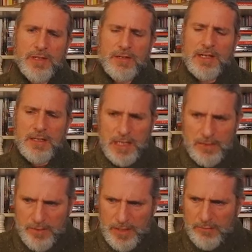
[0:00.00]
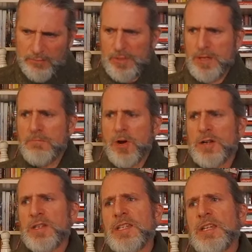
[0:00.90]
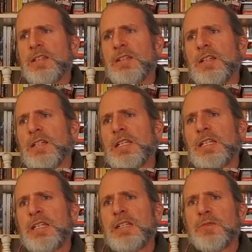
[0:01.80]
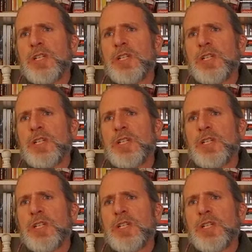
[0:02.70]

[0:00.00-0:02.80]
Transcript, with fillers: And and and and, and Martin said like he,